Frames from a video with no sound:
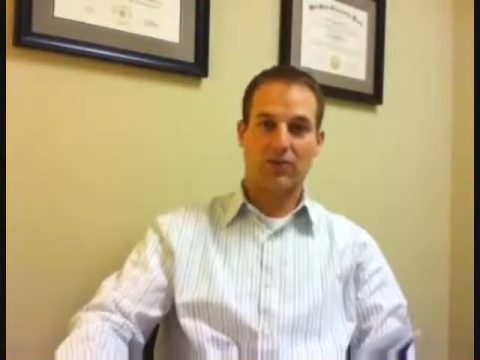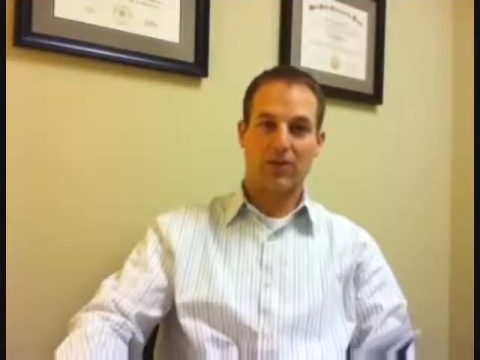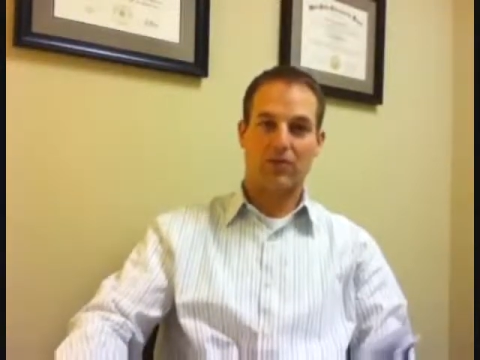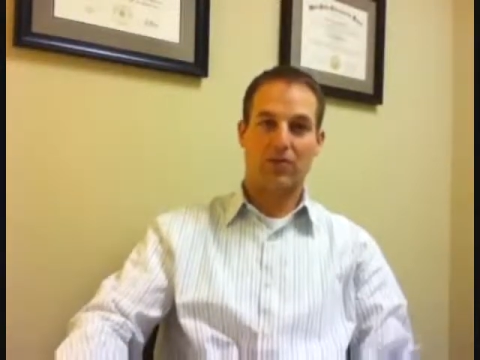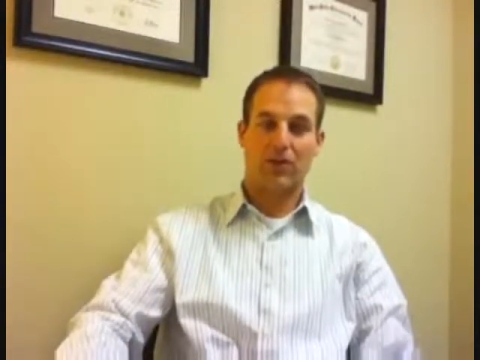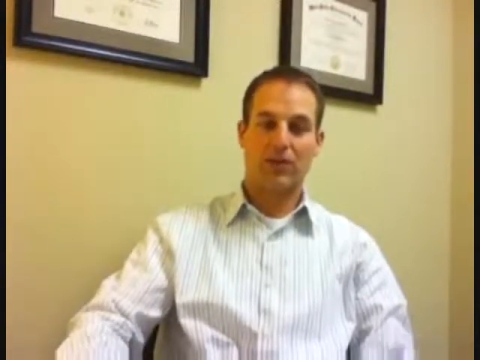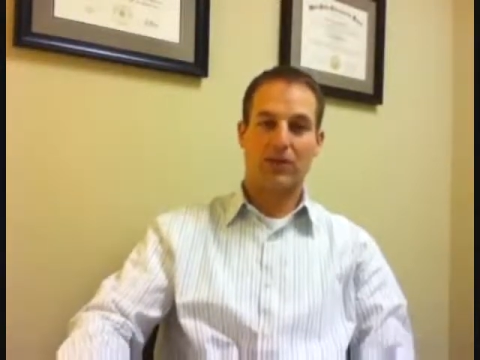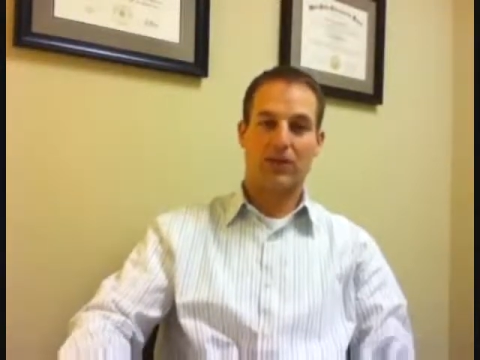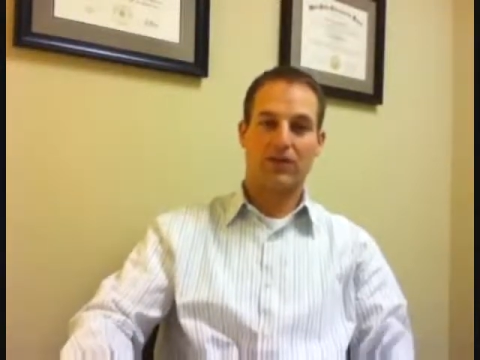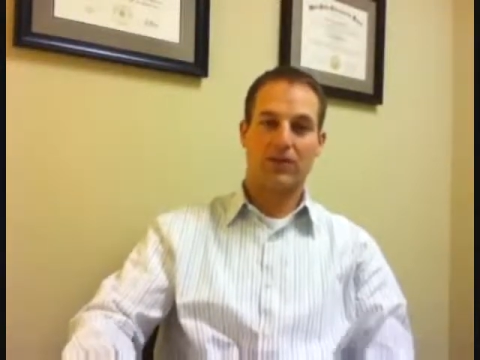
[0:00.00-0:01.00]
Makes a pretty
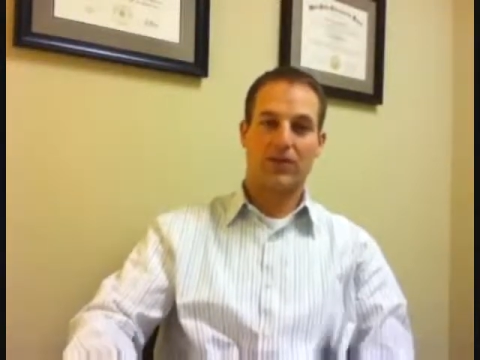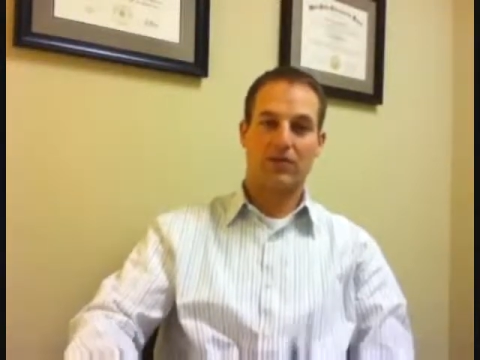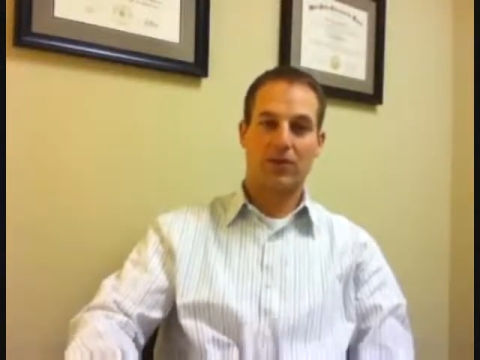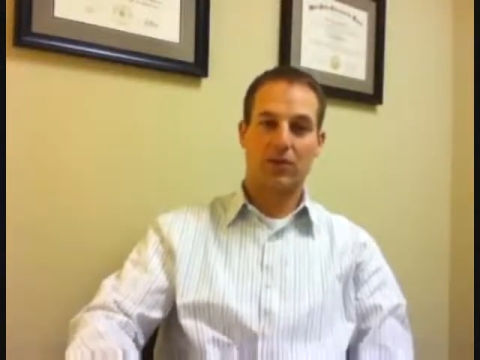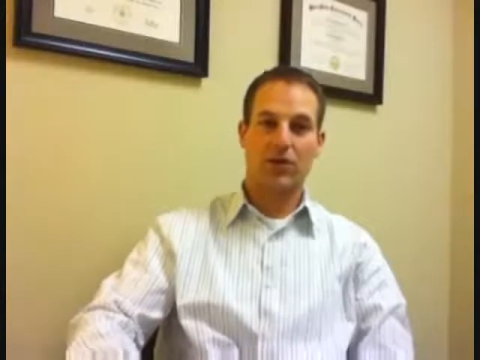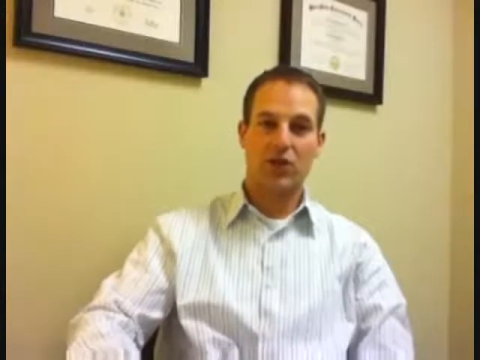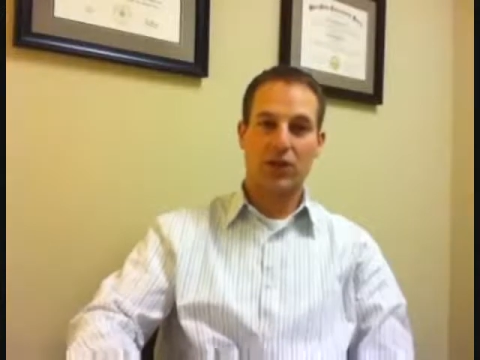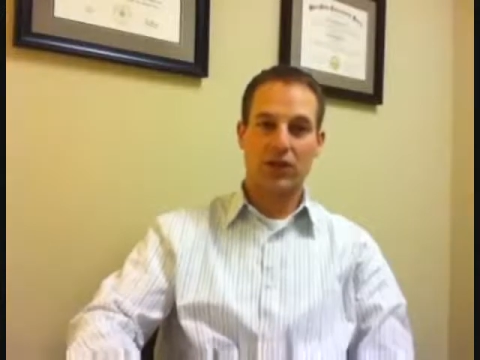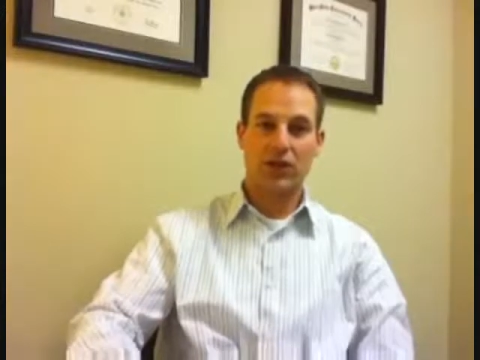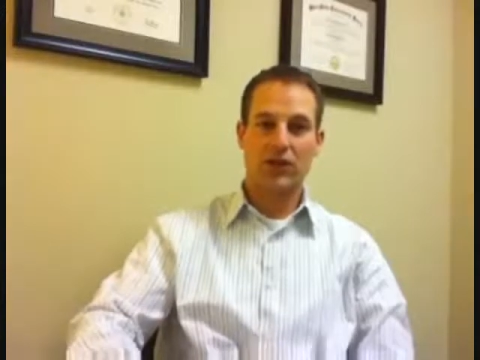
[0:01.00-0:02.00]
big difference, especially with
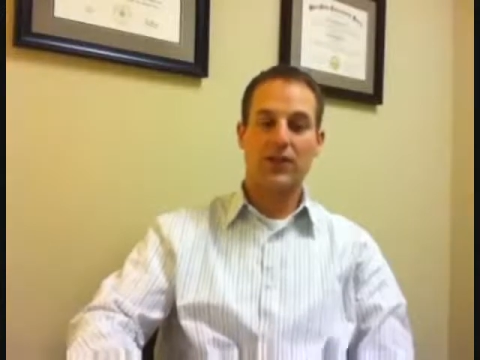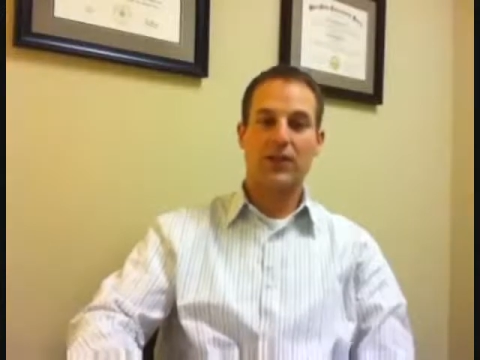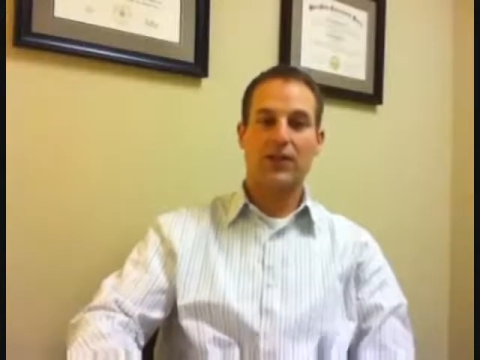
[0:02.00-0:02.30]
chicken.